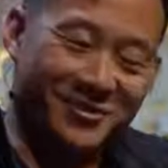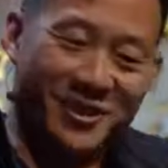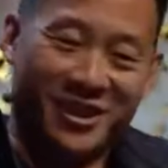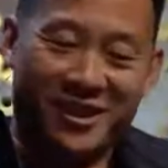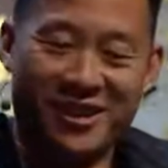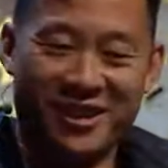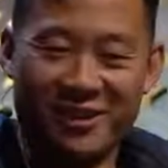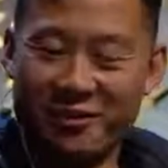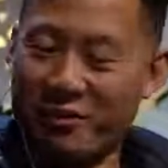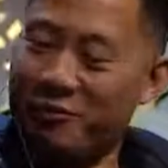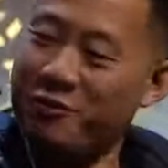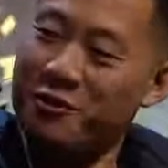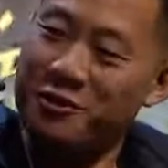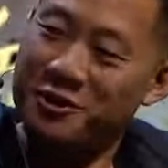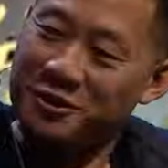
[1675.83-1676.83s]
have to think of it
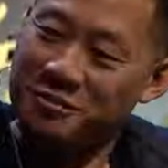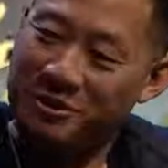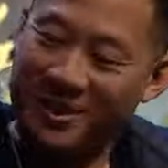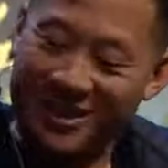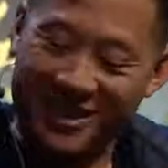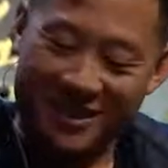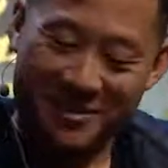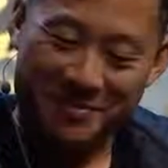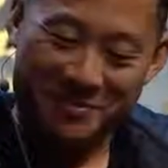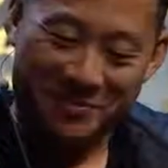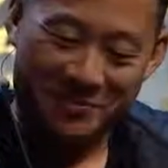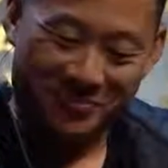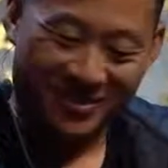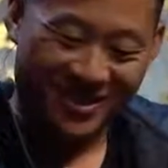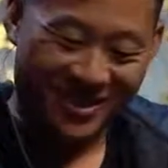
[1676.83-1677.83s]
first, but
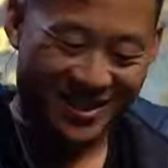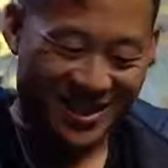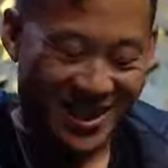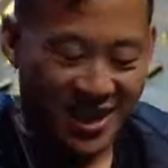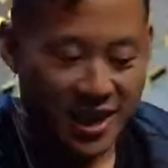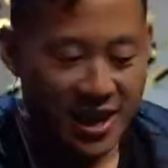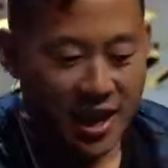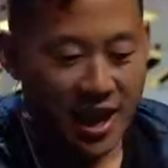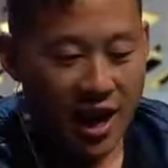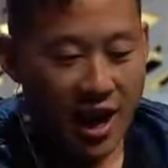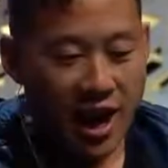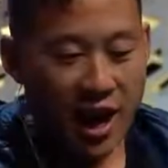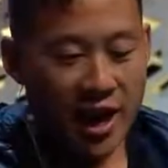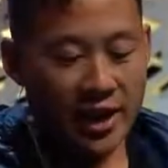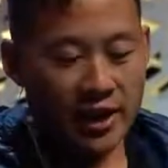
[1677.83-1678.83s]

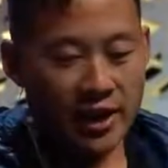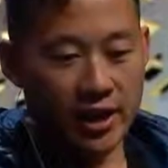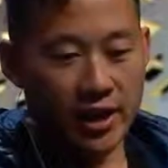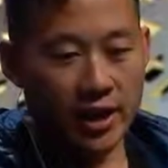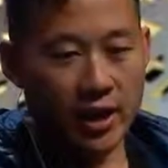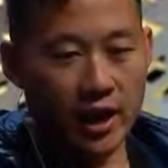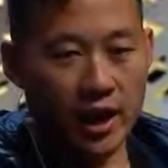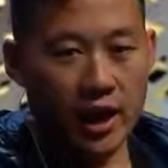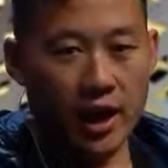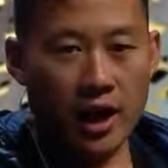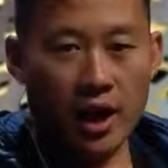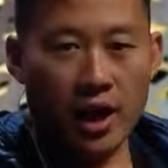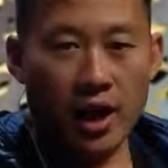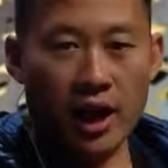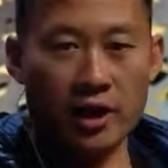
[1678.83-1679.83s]
I
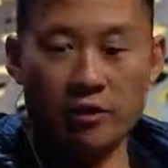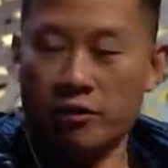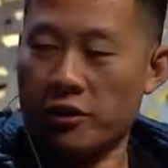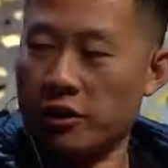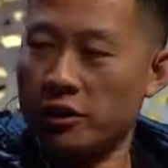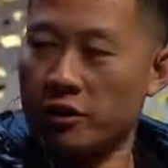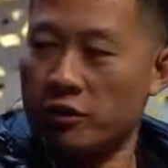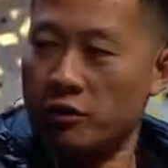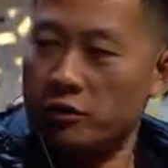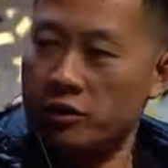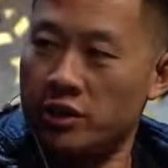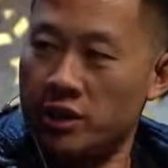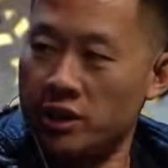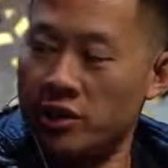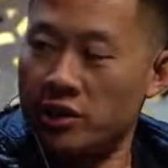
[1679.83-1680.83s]
don't think that
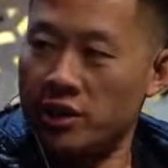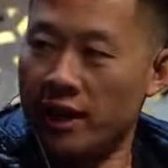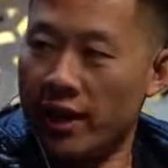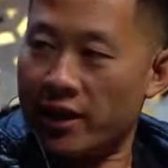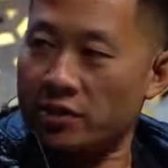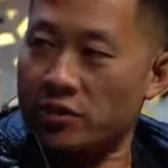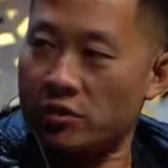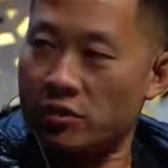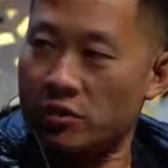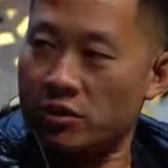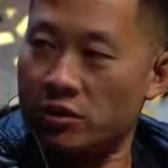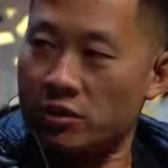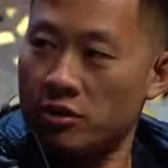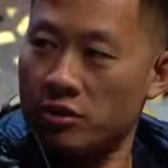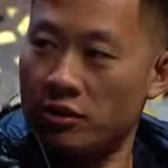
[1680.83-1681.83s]
there's easy
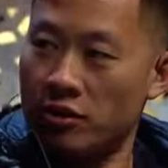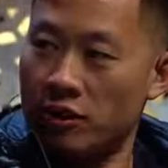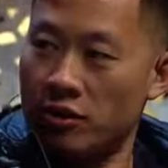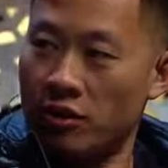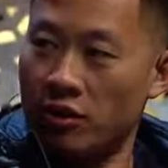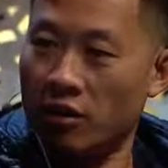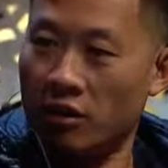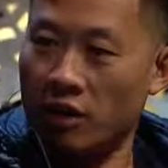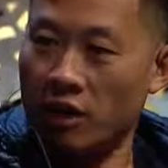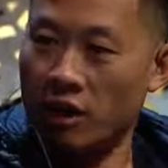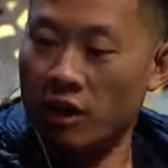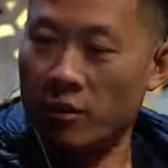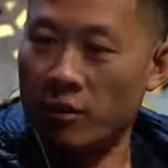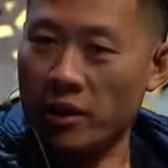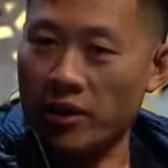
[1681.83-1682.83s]
answers here.
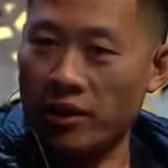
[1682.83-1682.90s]
I